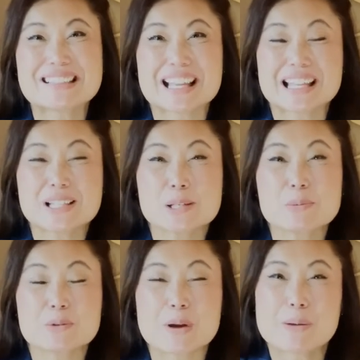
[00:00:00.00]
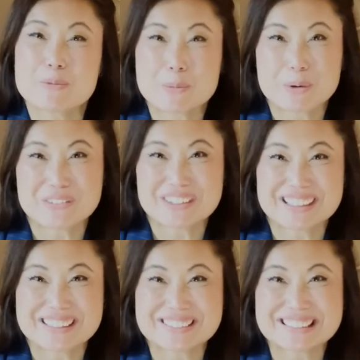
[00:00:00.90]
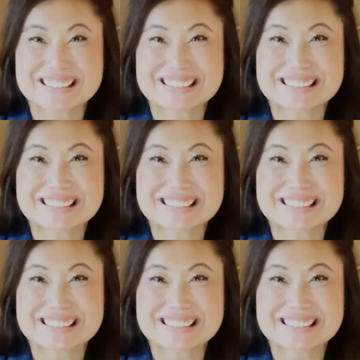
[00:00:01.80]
like and subscribe for more videos.